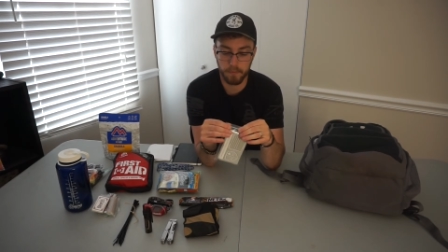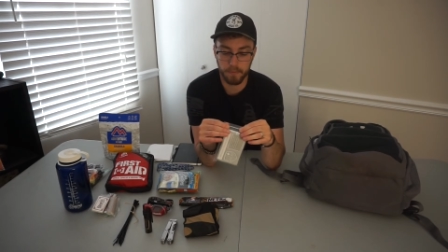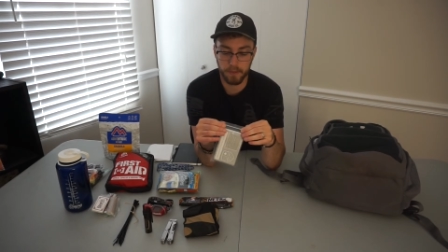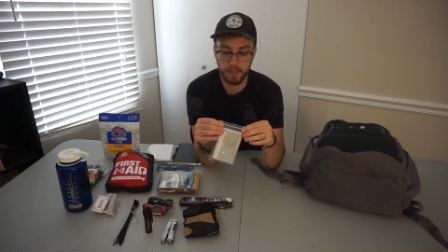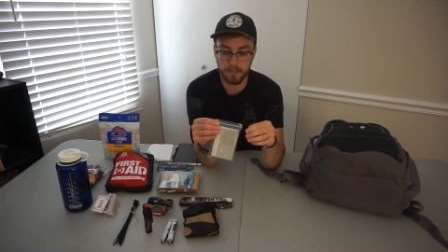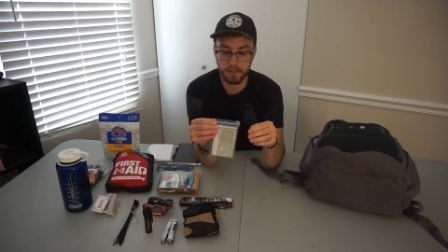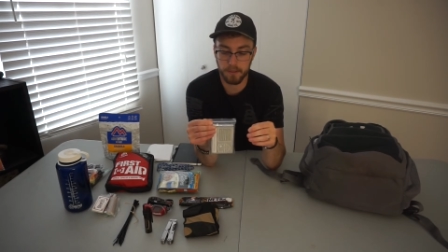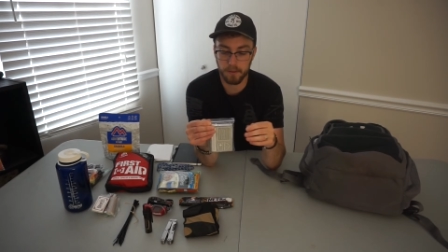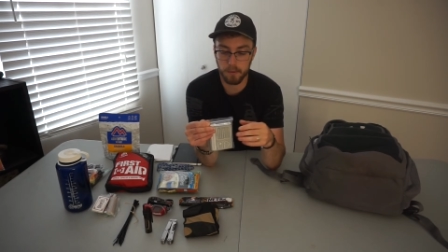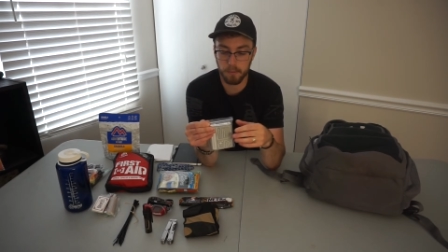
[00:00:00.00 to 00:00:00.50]

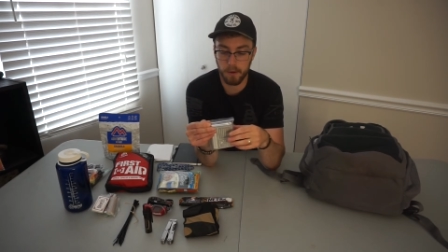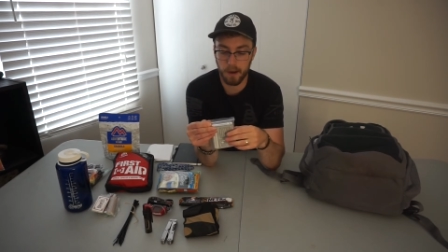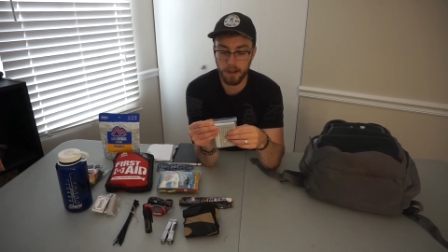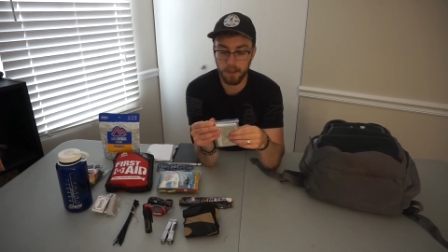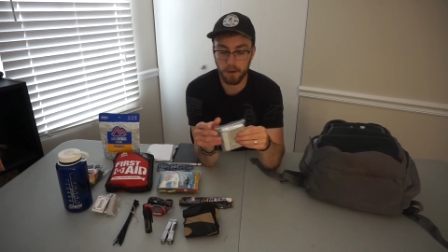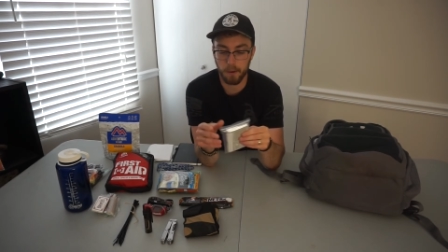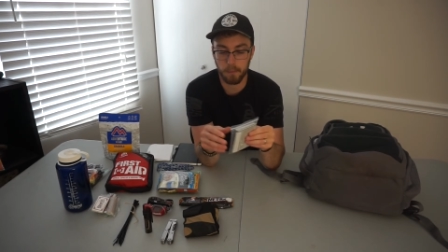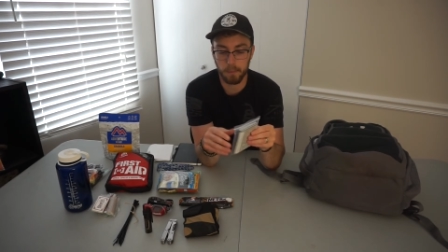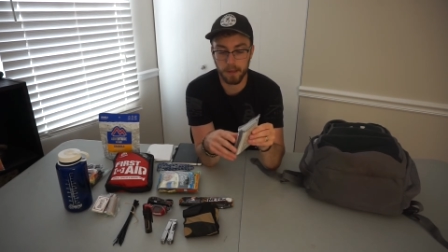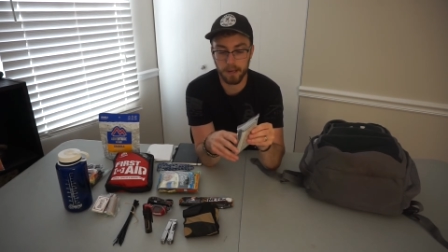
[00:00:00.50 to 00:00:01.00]
These little
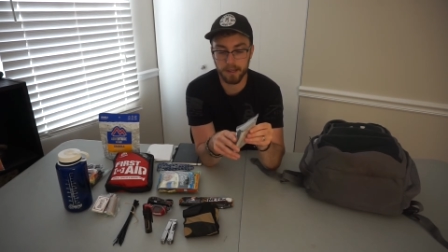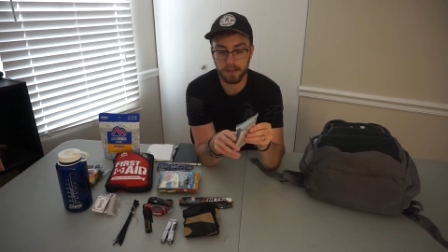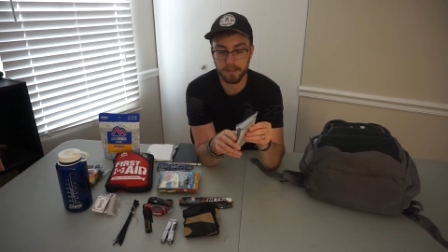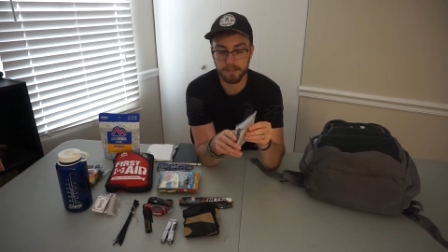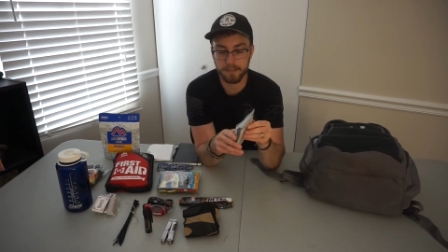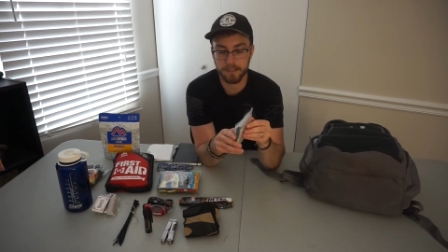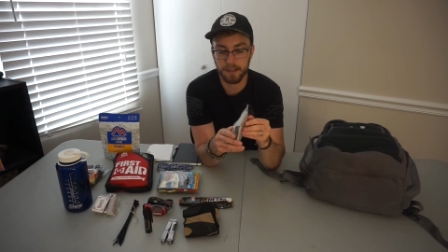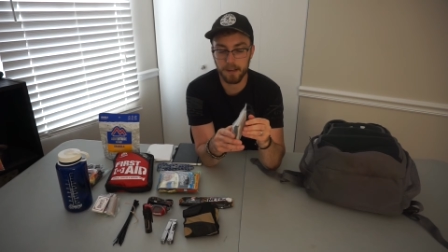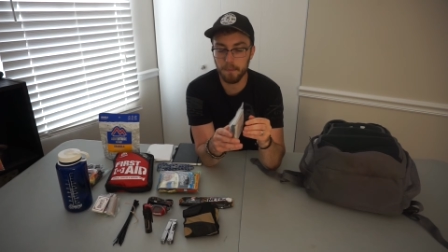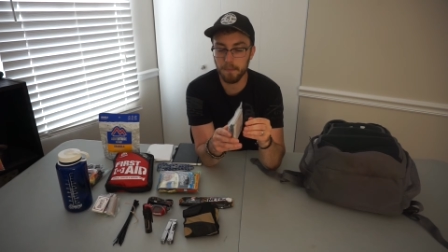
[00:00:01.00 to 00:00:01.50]
Mylar
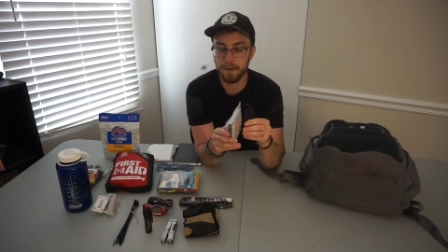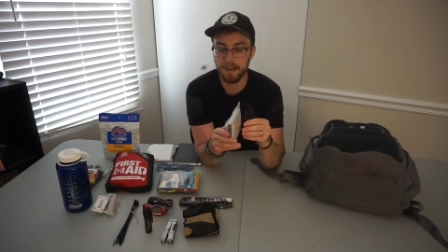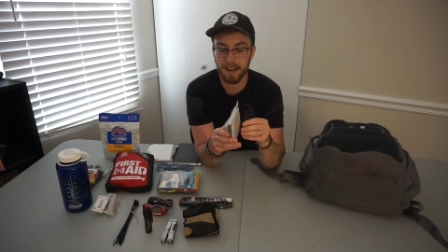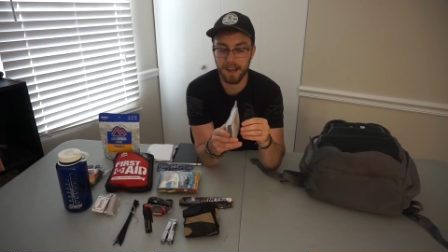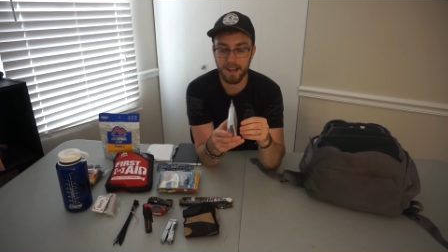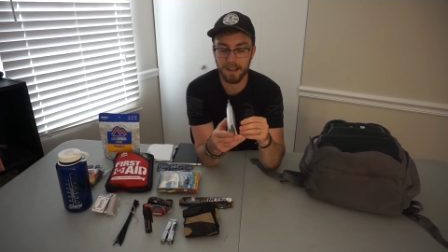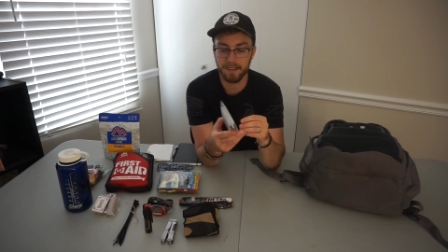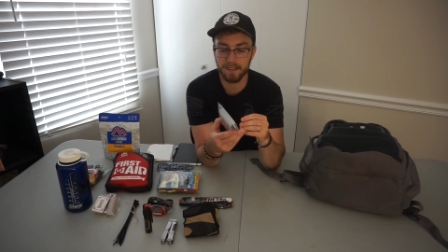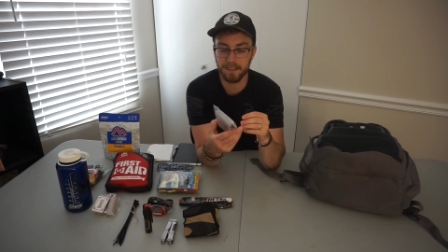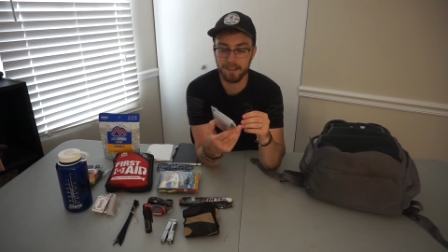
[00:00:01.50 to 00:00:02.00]
blankets, they come in
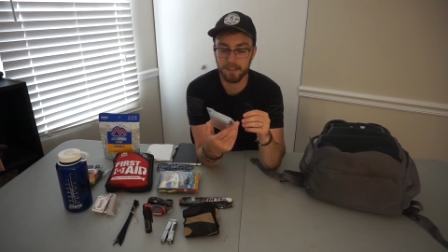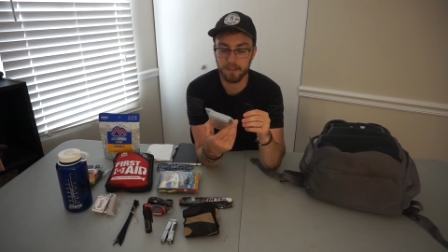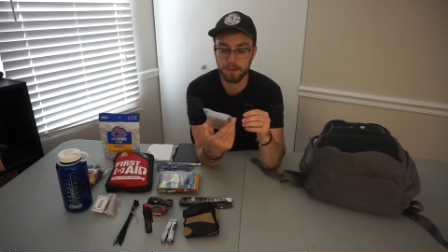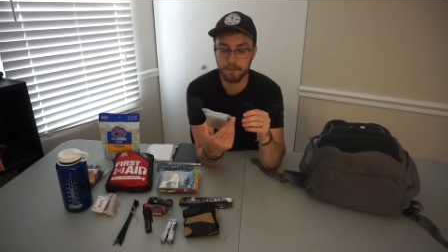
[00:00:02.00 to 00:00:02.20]
handy.